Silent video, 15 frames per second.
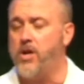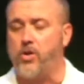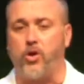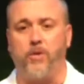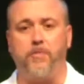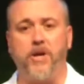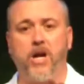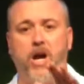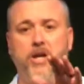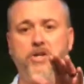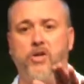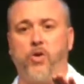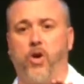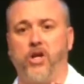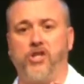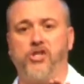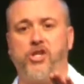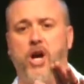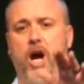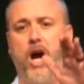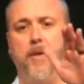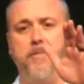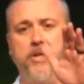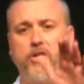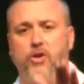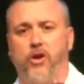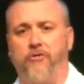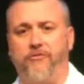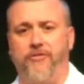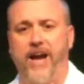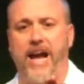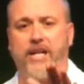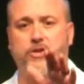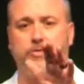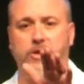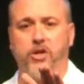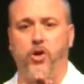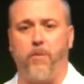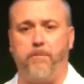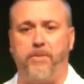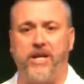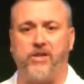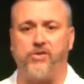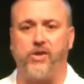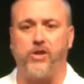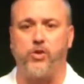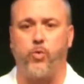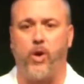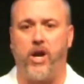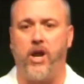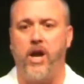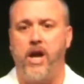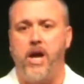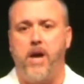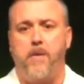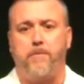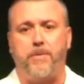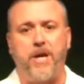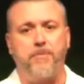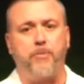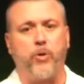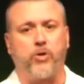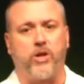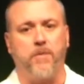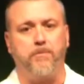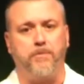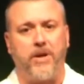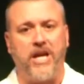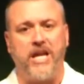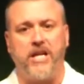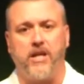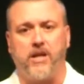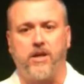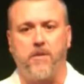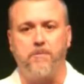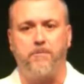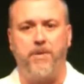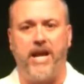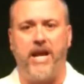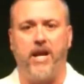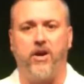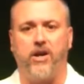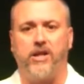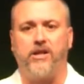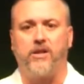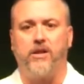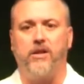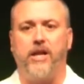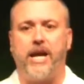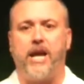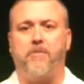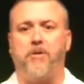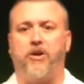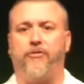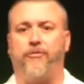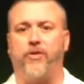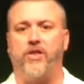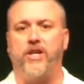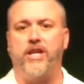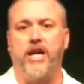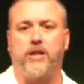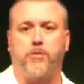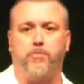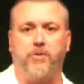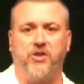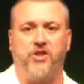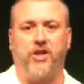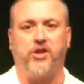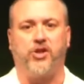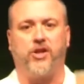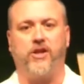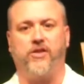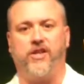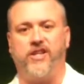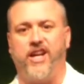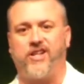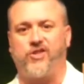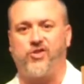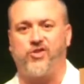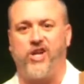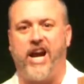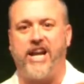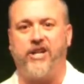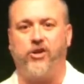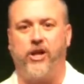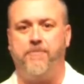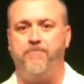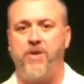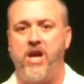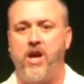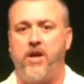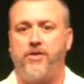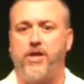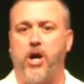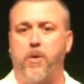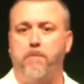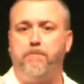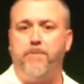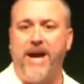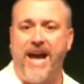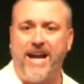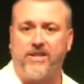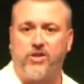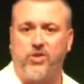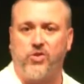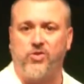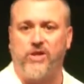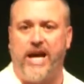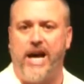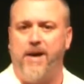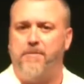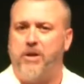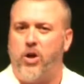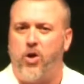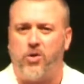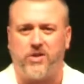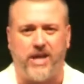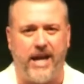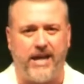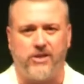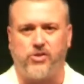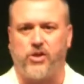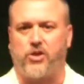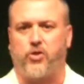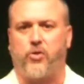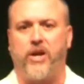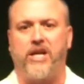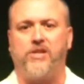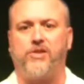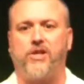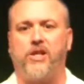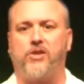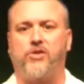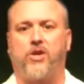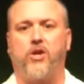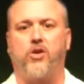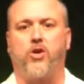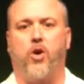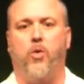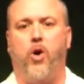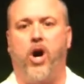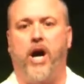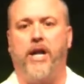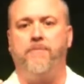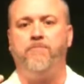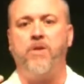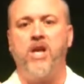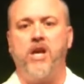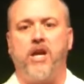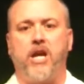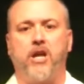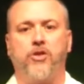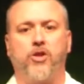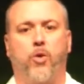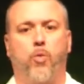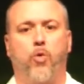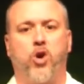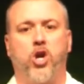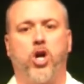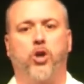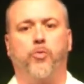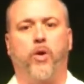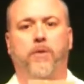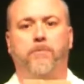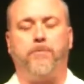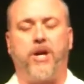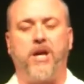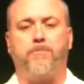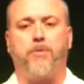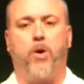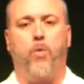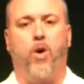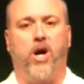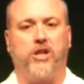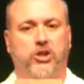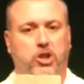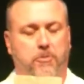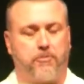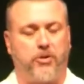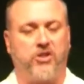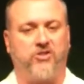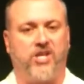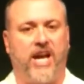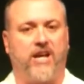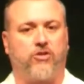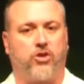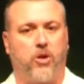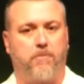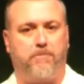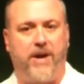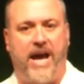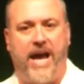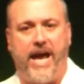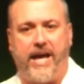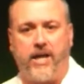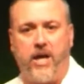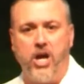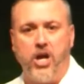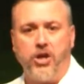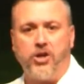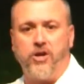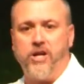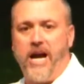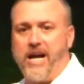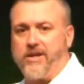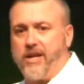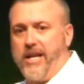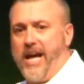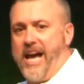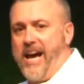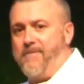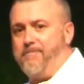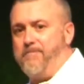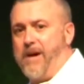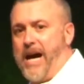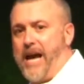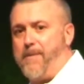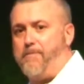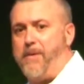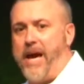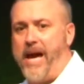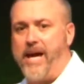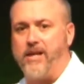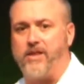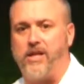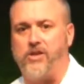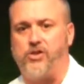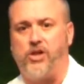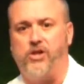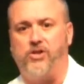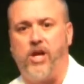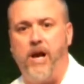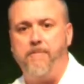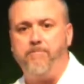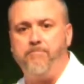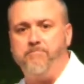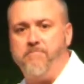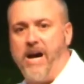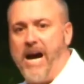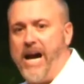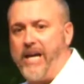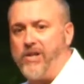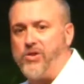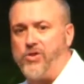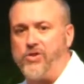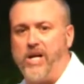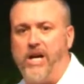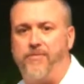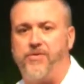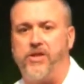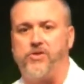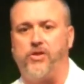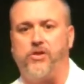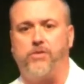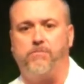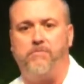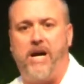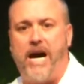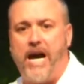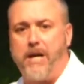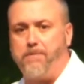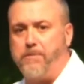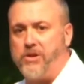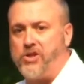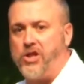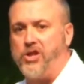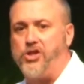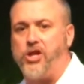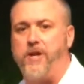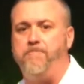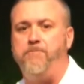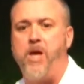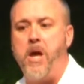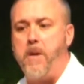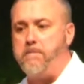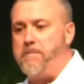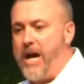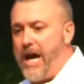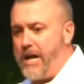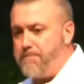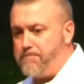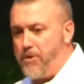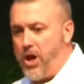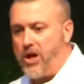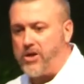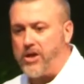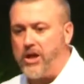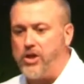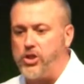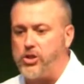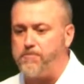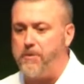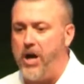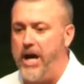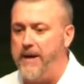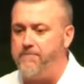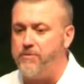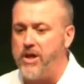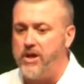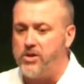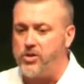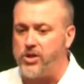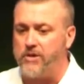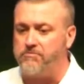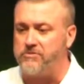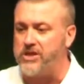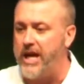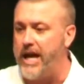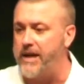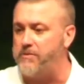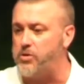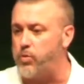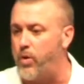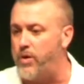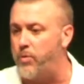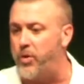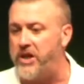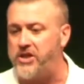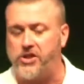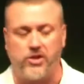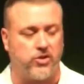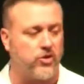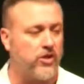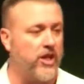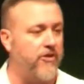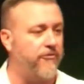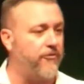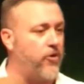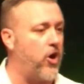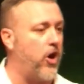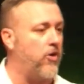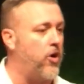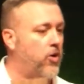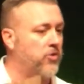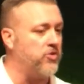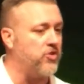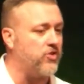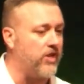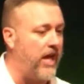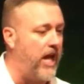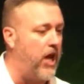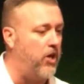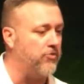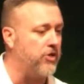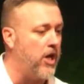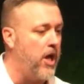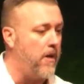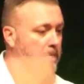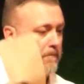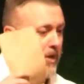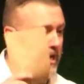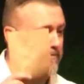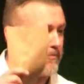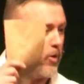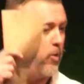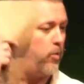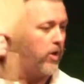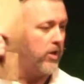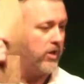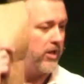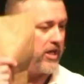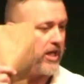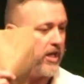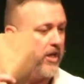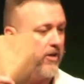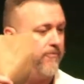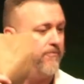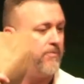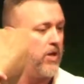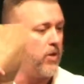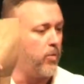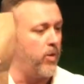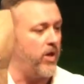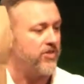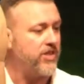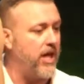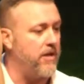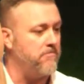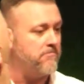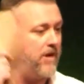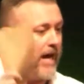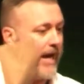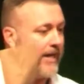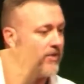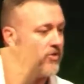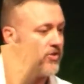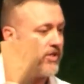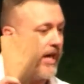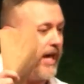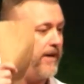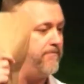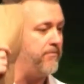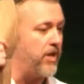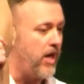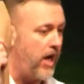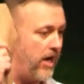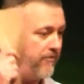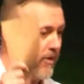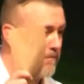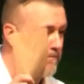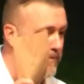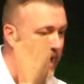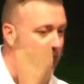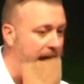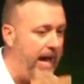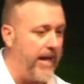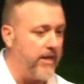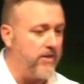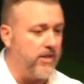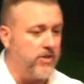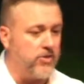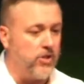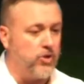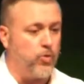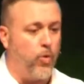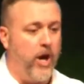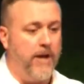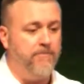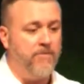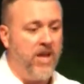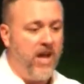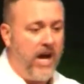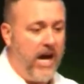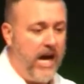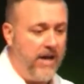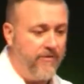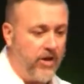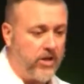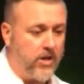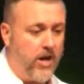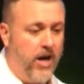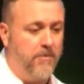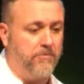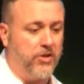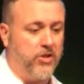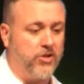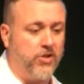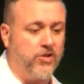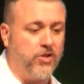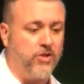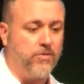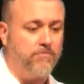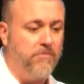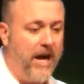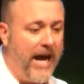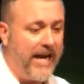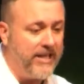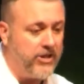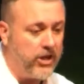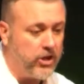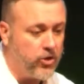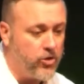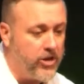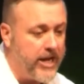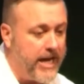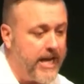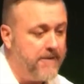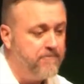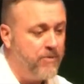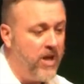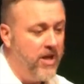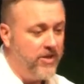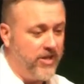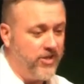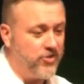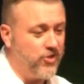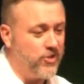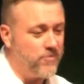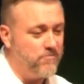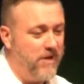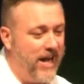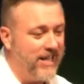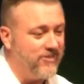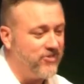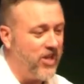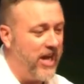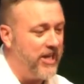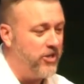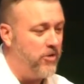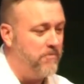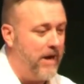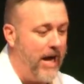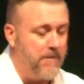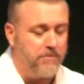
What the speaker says: Could be on your job, in your factory, your business, where people compete and compare and clamor for the next position and the next title, and they'll backstab, and all kinds of craziness can go on in the world when people want to protect their bag. You're not going to have my bag. This is my stuff. This is my position, my parking spot. Sometimes when we just live for our own selves, people will live with a mindset of a bag. This is what I've accomplished. This is my degree. This is my title, my